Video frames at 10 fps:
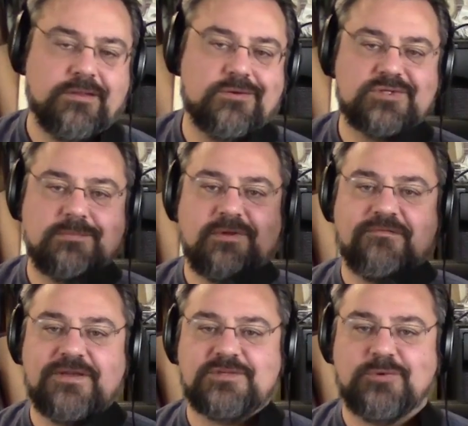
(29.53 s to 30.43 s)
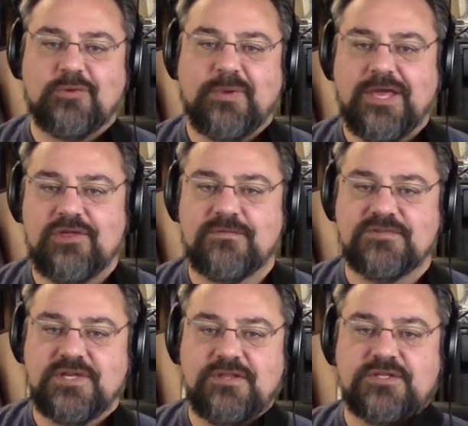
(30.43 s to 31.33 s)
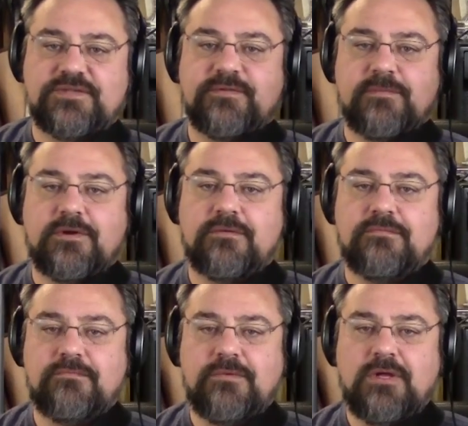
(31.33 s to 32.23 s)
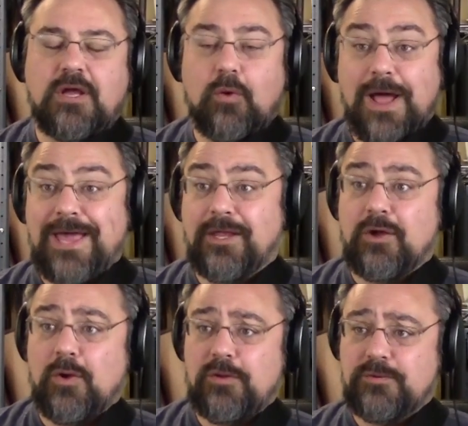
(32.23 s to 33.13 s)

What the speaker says: Those on my Facebook page have seen this from a while ago.